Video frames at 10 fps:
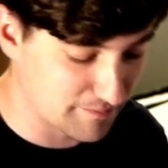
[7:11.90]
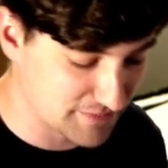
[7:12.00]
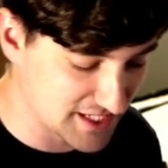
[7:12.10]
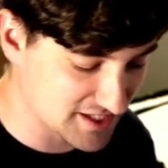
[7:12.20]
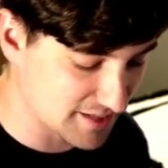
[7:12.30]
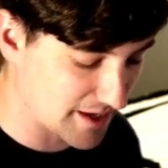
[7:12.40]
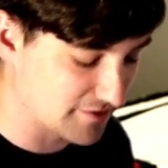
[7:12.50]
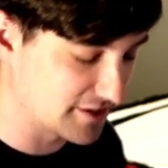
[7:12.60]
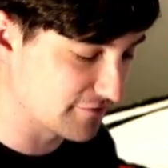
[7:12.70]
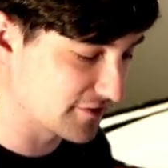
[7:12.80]
decent
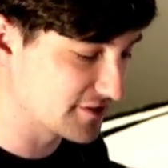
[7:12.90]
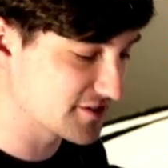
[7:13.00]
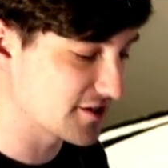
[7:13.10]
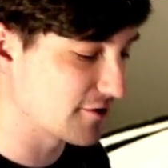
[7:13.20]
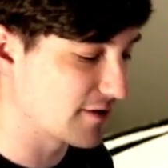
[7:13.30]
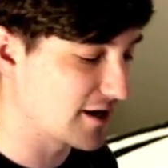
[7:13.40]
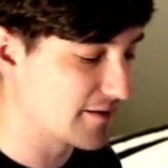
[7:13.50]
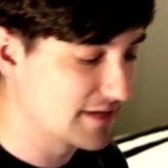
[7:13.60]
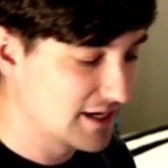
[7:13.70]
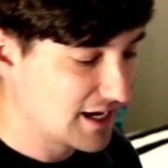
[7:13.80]
amount different. So
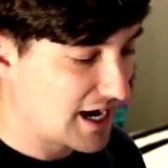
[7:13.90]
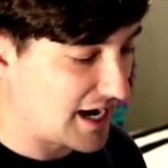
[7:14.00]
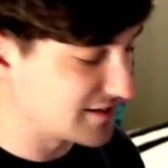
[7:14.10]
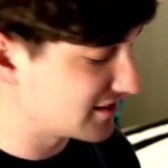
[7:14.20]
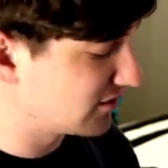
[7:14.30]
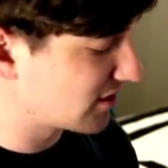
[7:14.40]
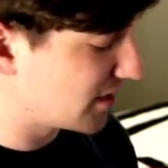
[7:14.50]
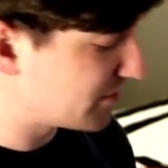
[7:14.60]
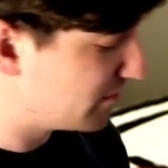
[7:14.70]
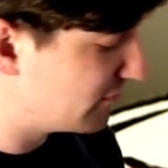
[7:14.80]
I did look
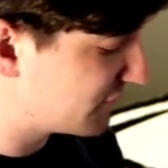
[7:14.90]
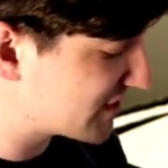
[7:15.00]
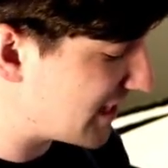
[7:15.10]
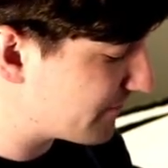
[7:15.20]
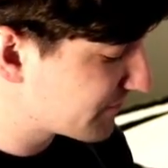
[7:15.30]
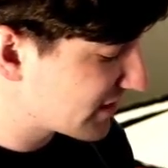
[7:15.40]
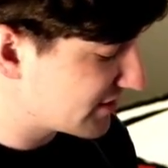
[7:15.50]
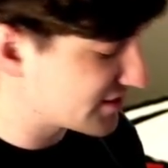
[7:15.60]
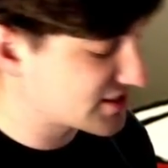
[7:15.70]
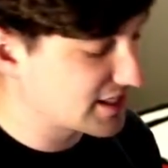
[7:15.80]
up the moveset.
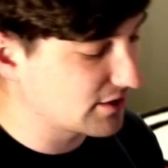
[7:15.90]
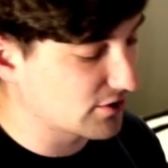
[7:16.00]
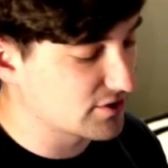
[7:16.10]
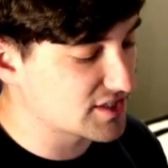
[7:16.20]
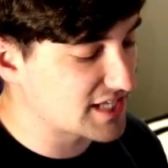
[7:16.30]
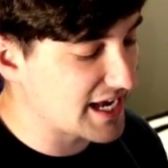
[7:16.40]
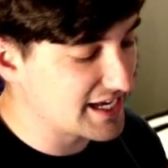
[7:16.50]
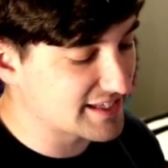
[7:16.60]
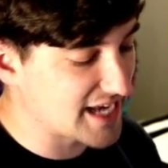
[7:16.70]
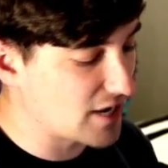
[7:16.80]
This thing learns
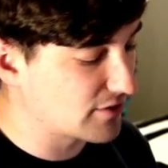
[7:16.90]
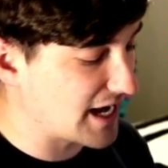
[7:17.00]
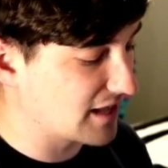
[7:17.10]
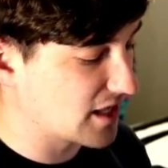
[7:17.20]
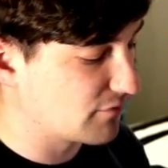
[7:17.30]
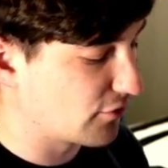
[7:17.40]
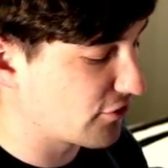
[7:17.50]
Takedown at level